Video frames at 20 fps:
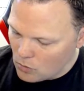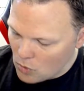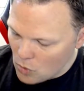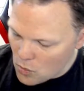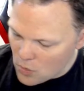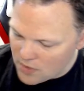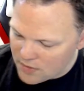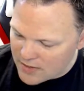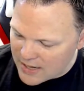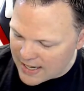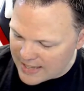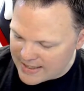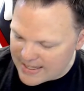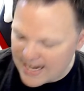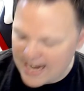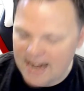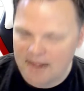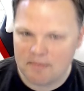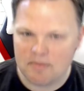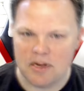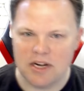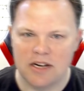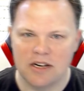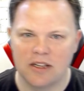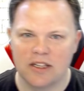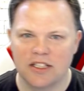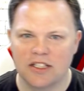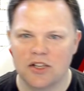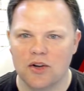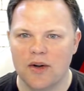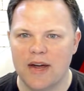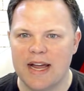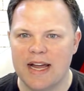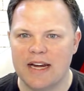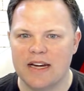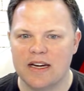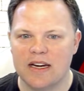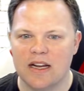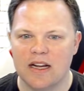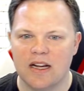we've got that, but let's go
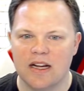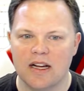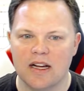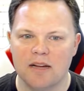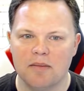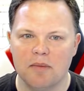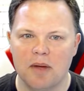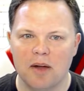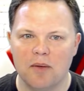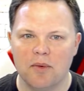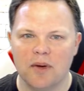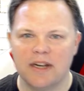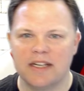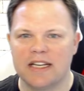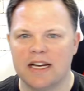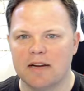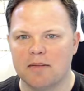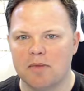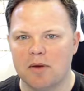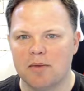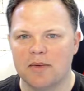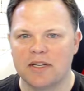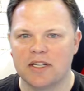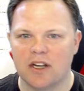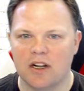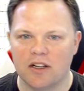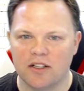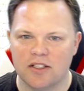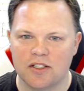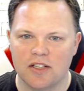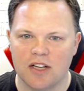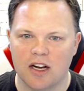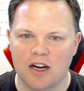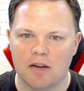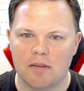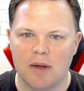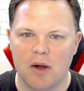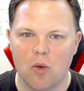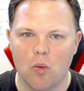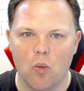ahead and I want to take a moment to also
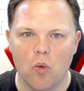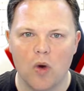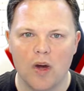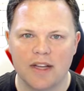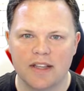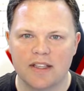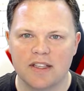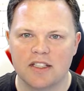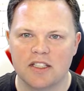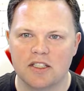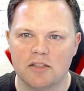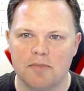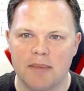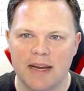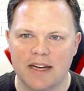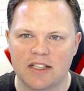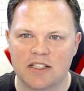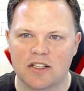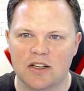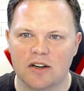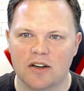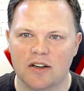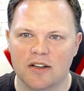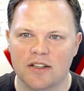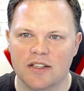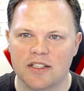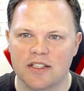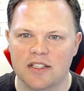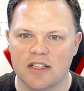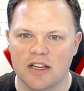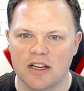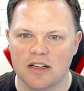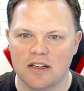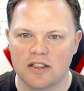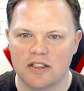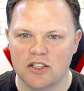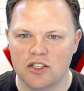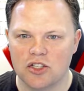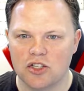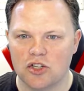talk about what the specs are on this
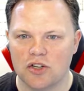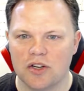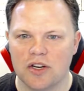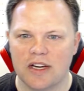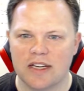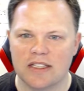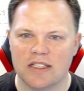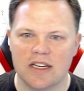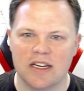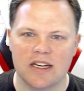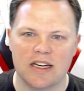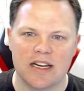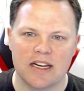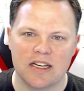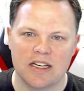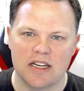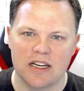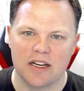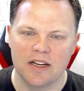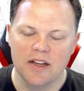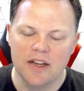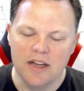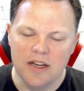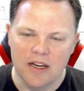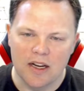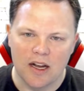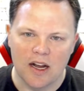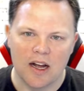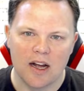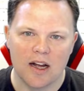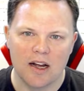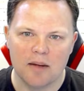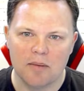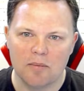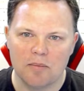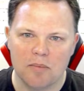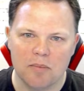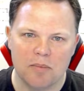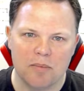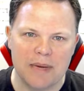thing, just so you guys get an idea.
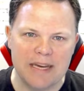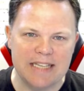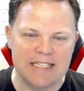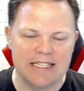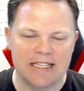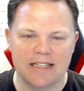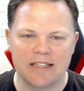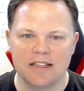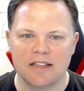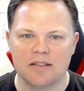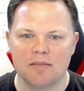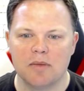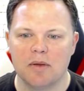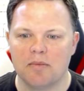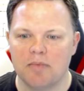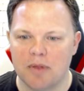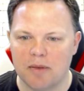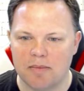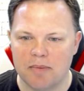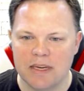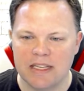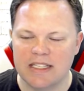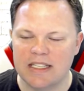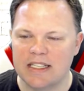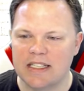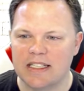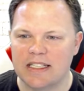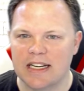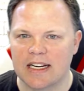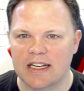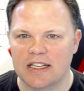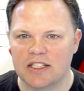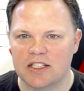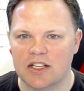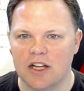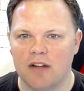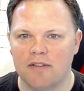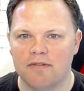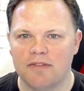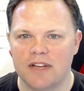Basically, the PC stick
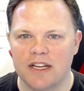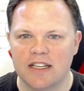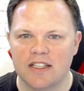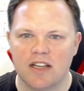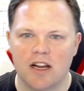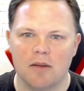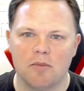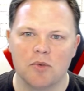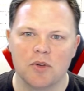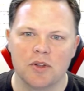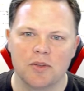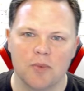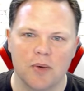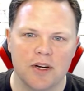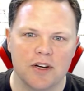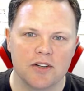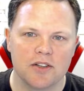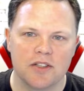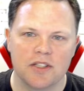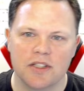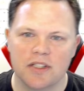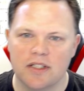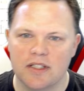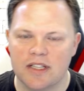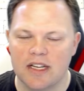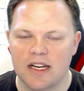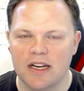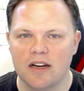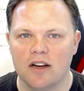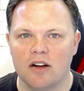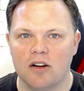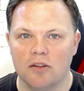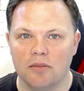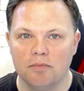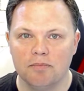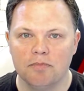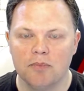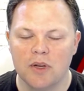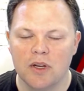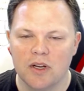itself does come with Windows 10
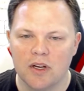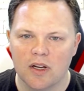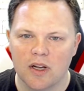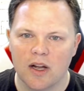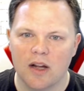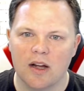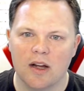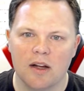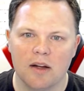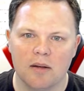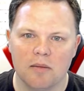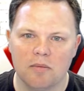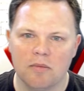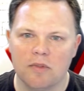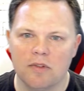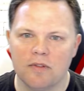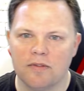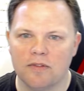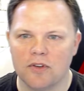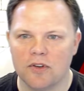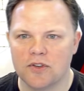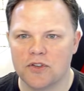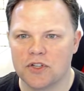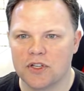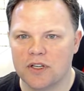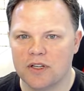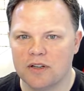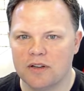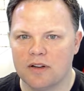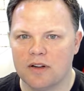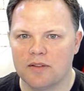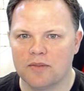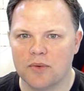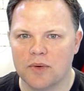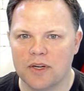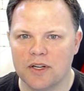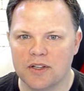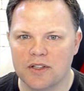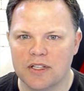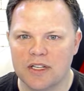Home version of
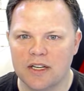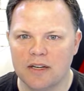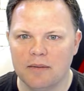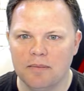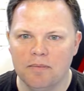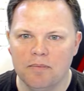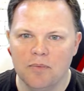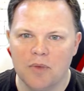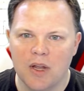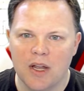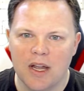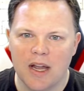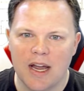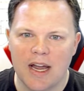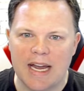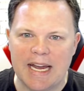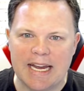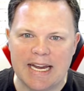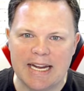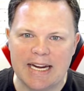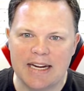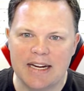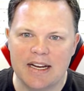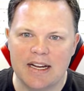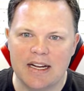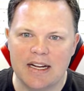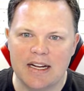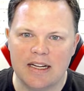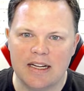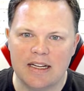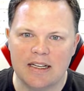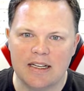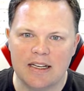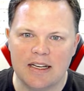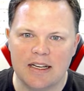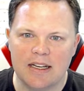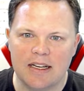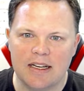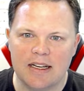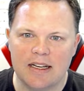Windows 10, and
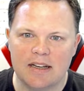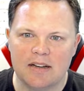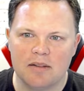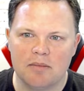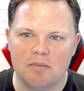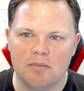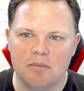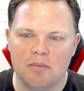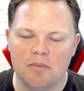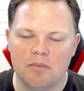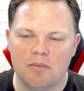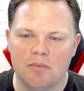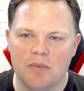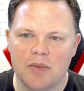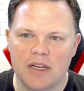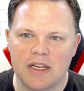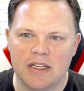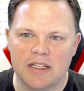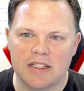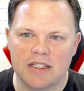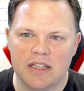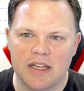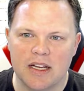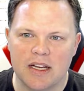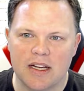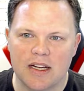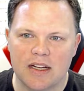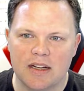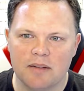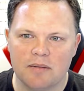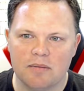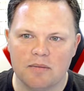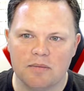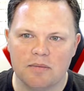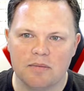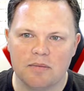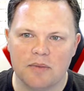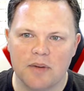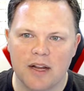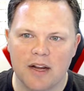it is
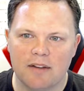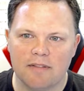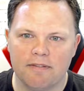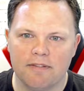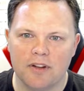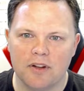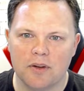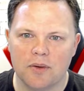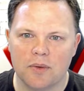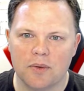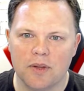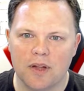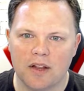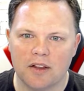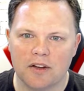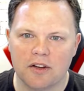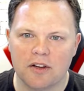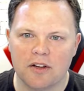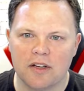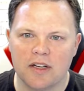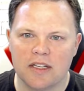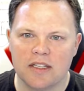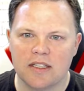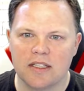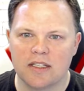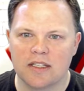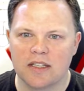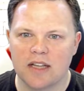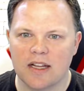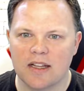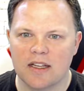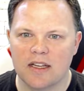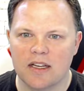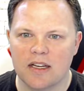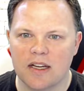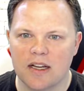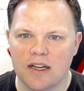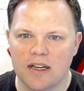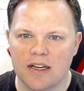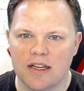kind of filled with all the goodies. It's got
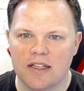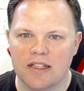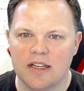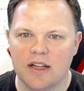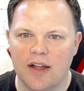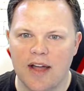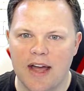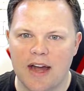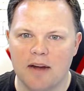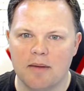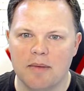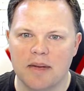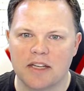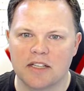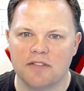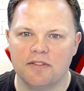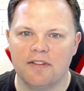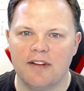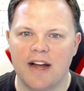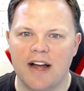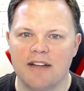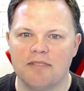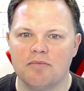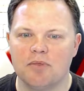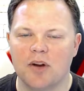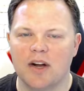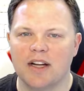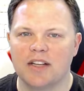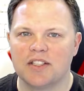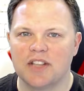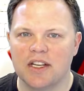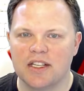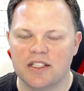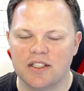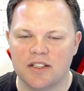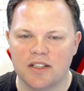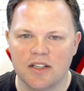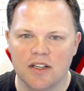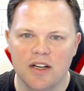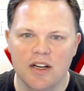the Intel Atom X5
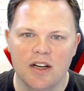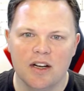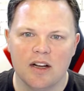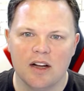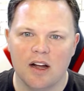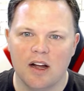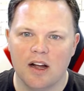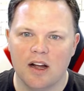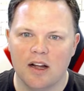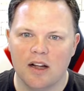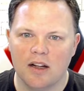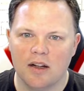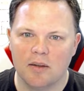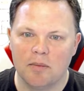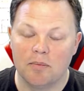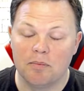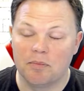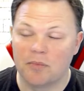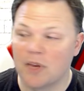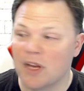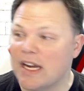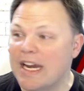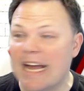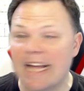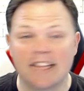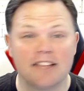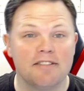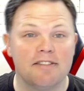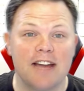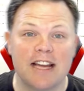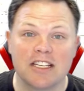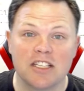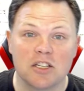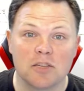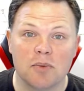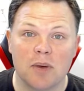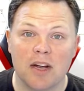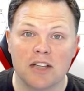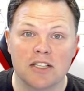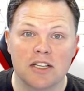processor. Not the
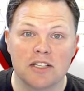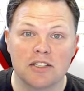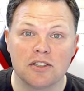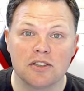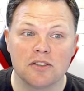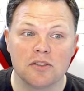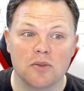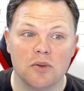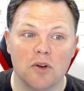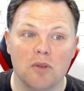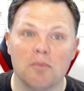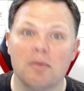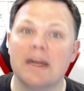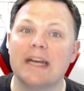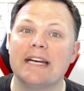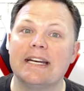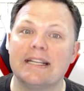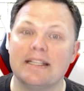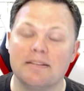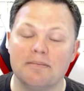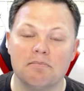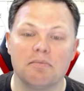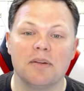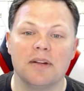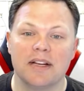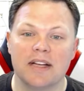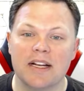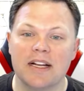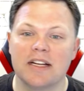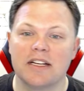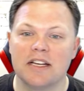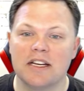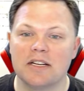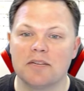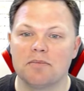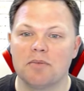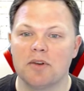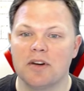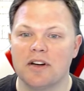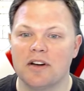fastest processor in the world, but
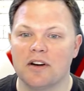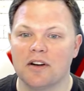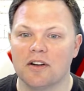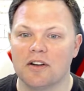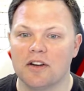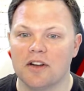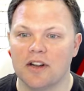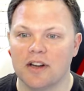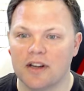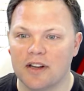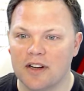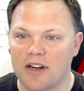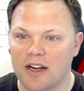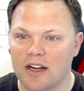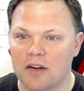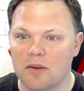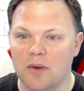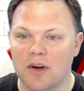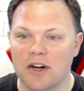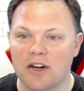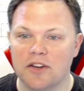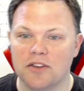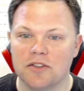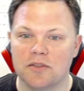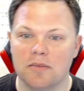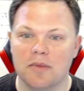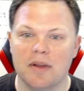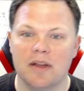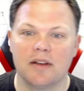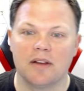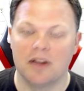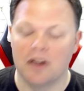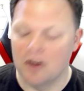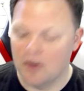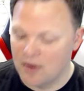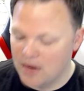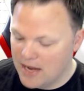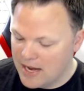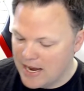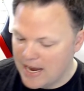it's pretty darn good. You're not going to want to do some,
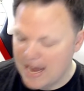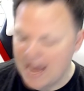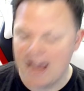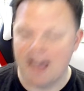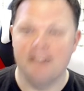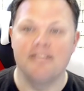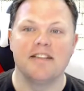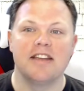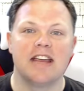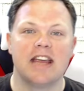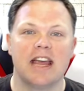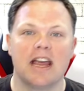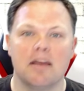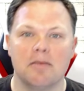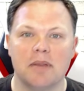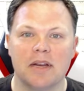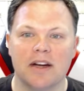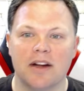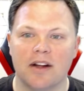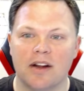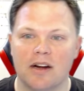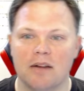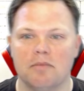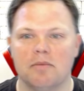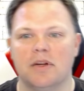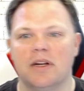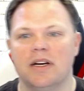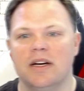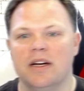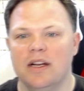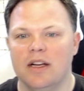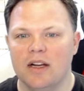heavy gaming on it, but